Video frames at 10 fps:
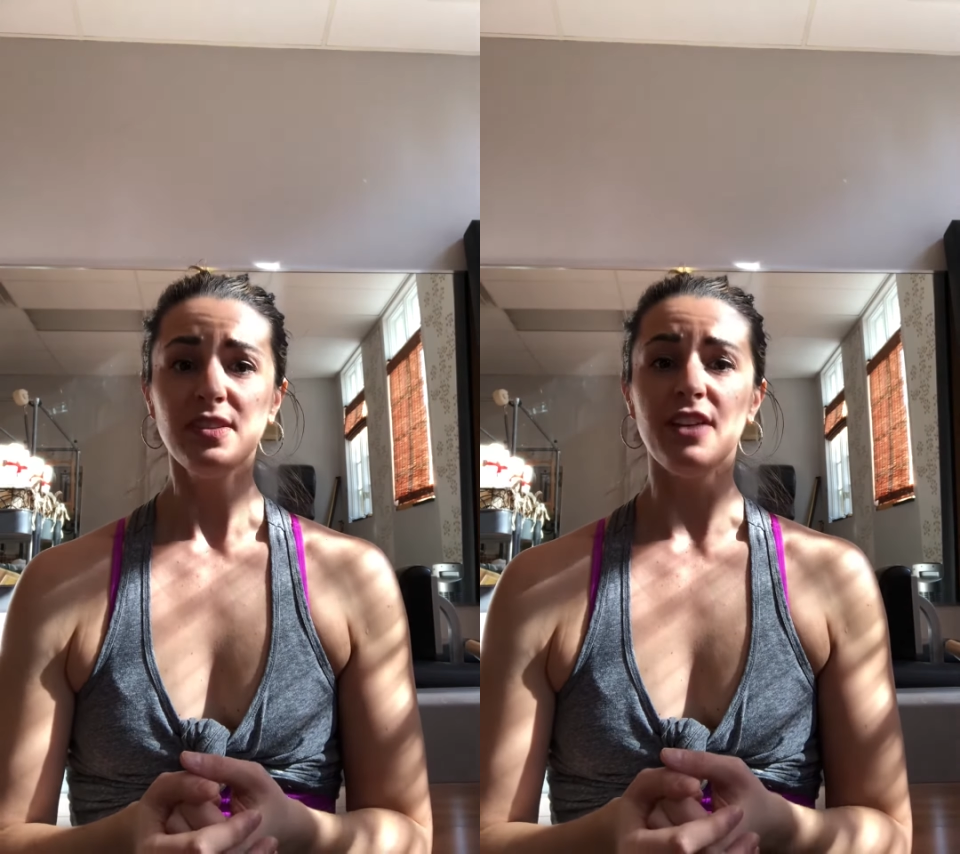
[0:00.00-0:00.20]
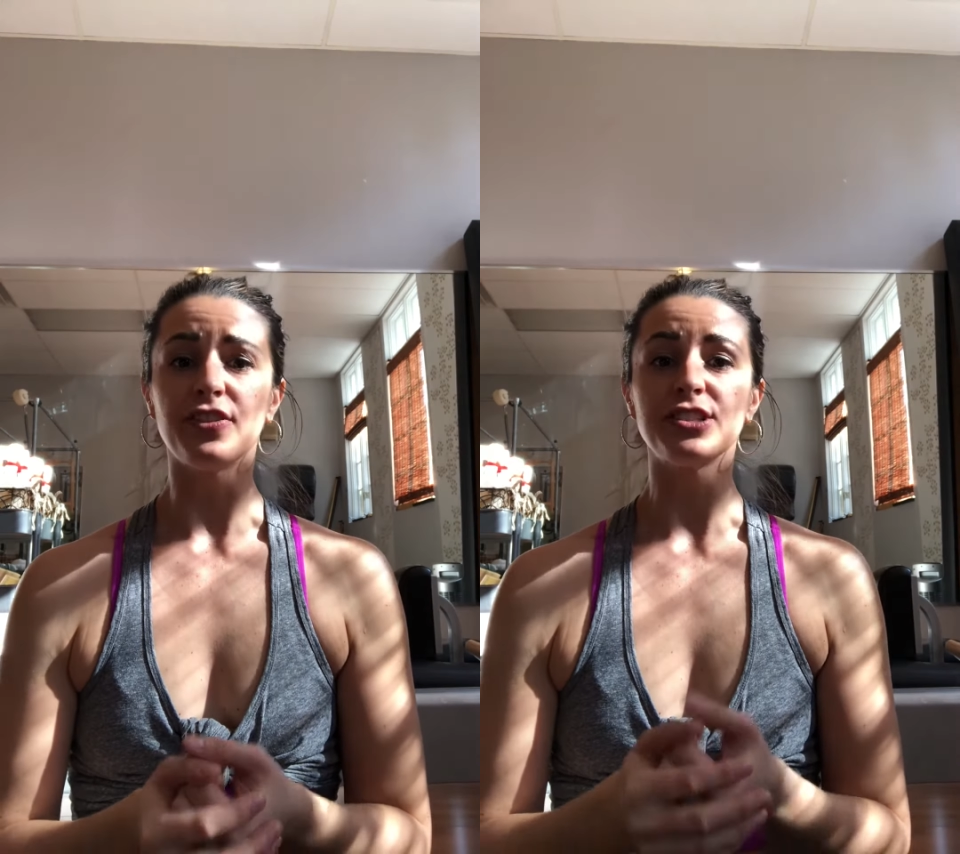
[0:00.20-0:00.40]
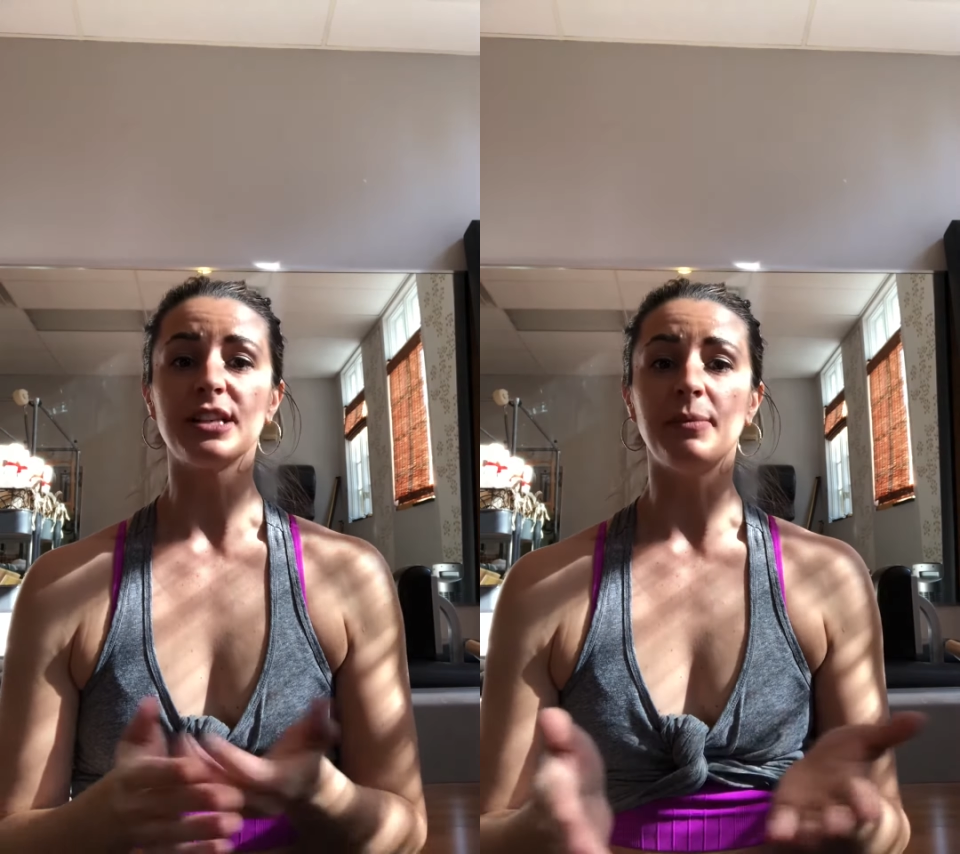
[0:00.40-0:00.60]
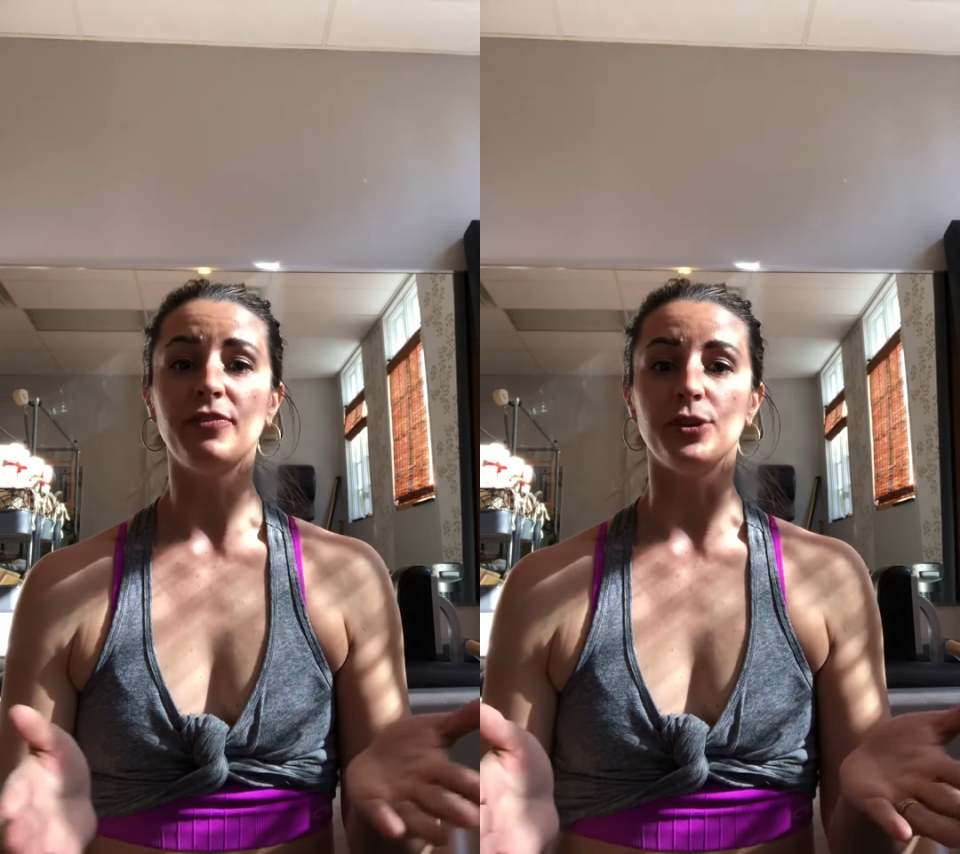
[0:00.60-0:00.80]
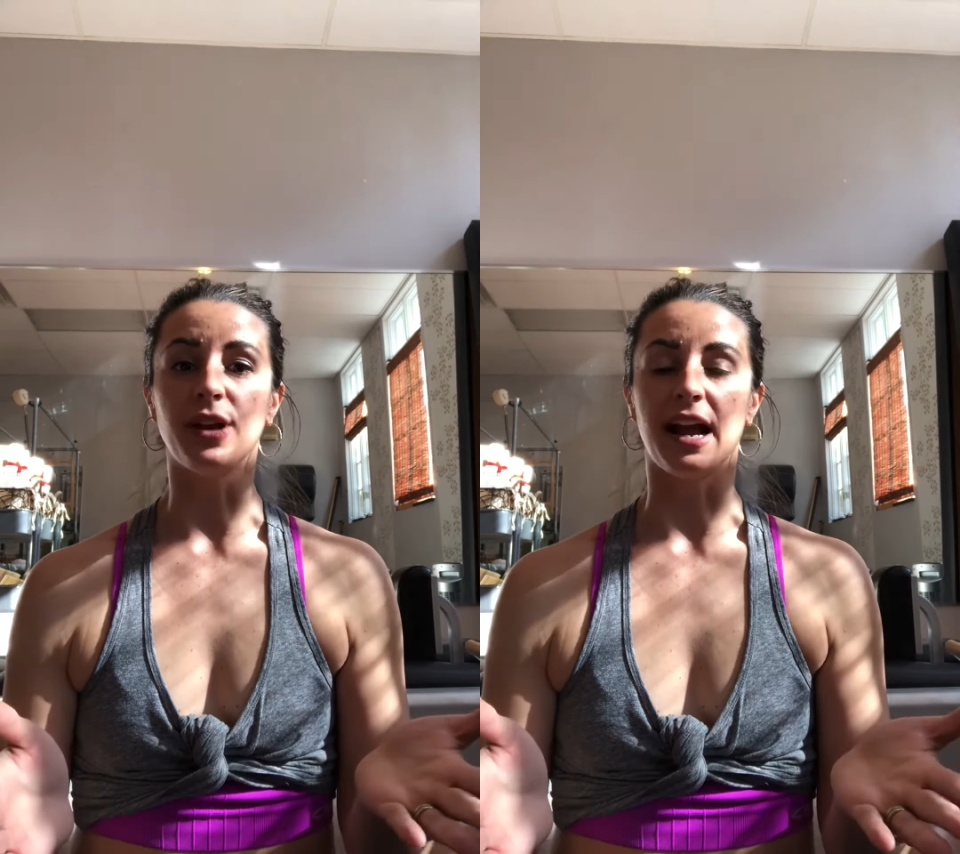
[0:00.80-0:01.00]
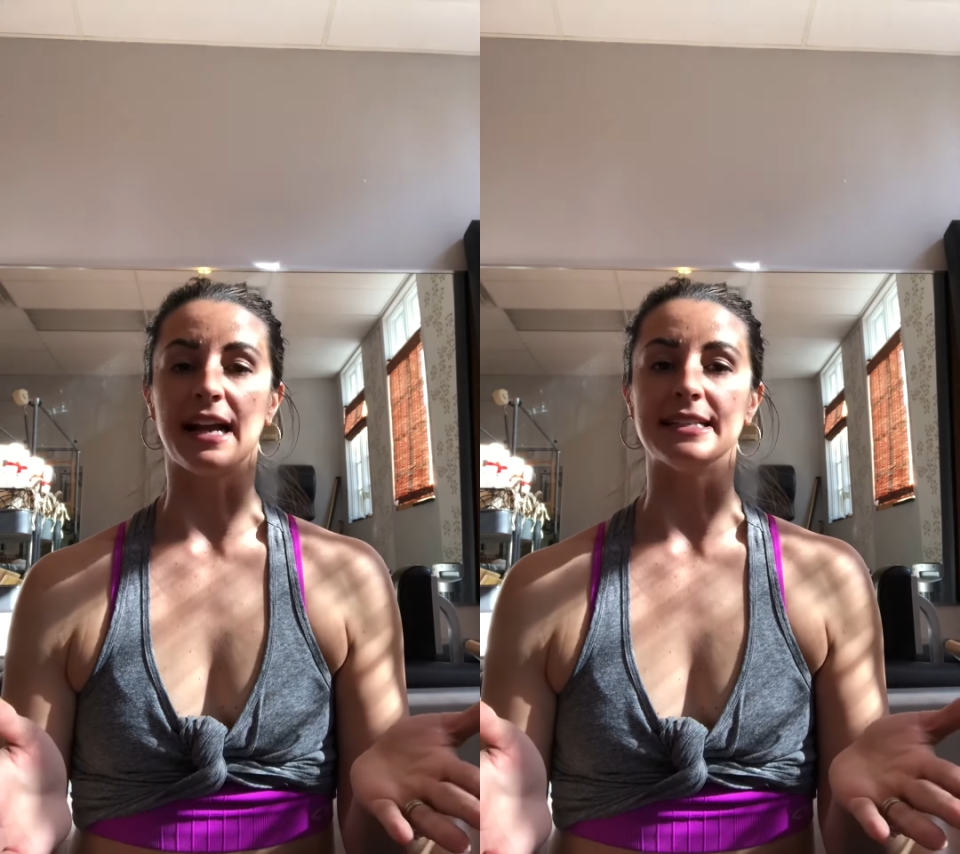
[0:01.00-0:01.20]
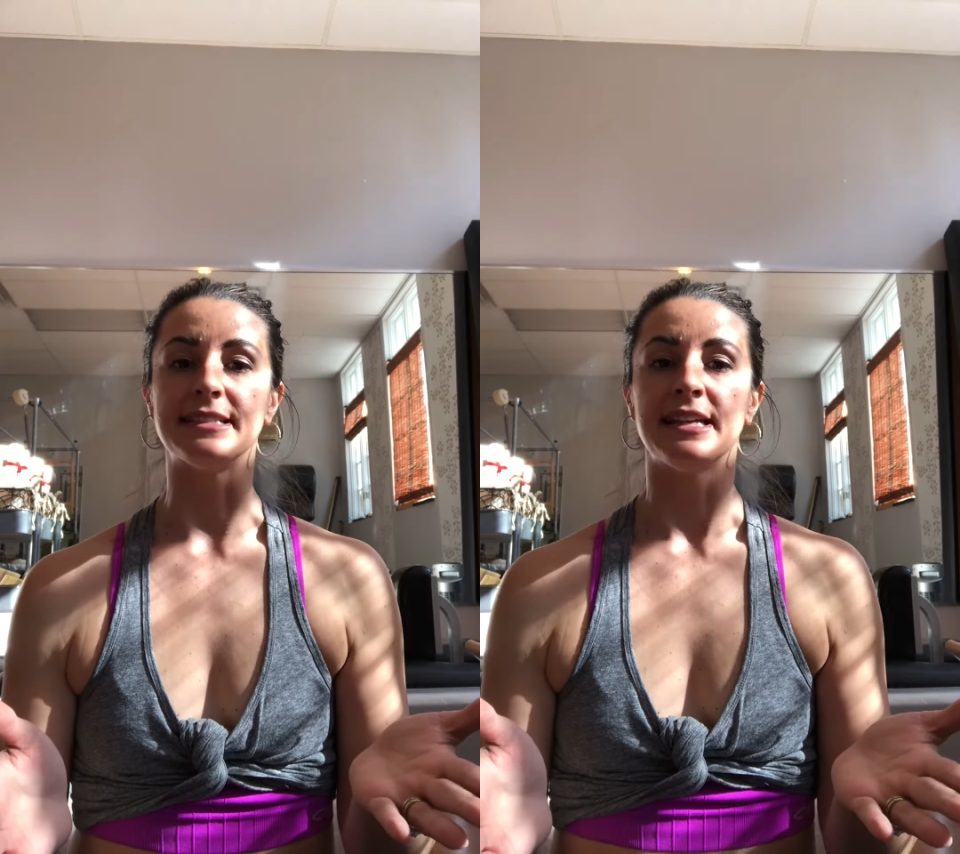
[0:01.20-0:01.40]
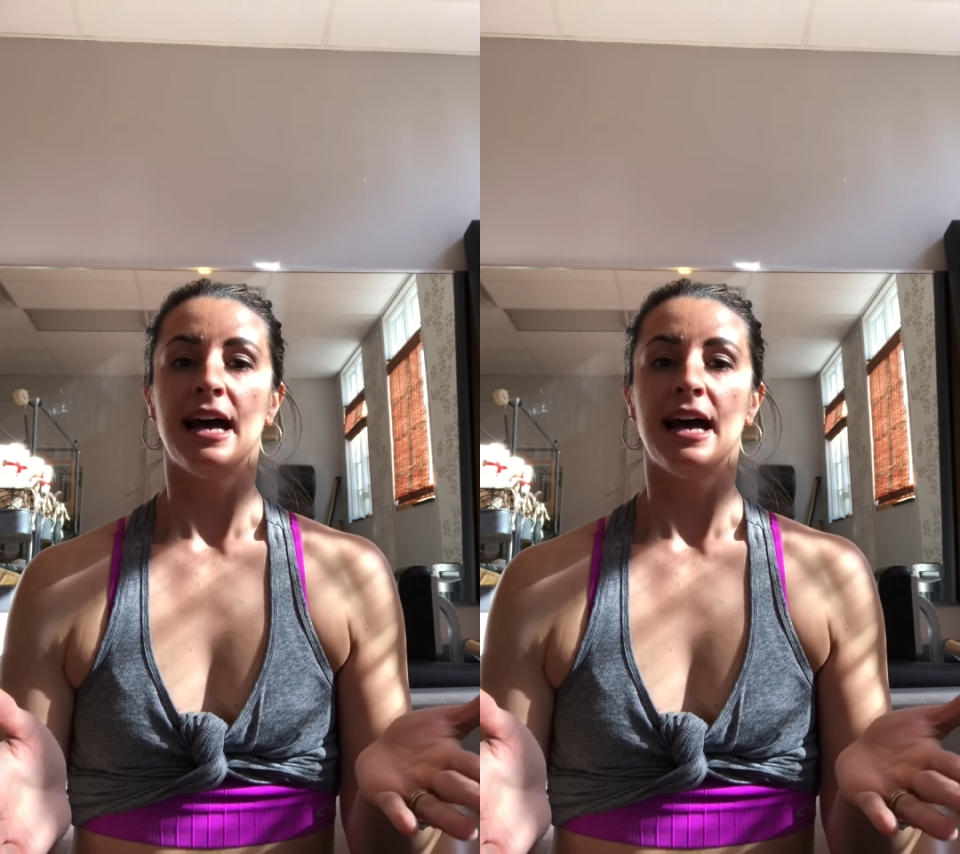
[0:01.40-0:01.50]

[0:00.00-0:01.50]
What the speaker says: For some of you guys,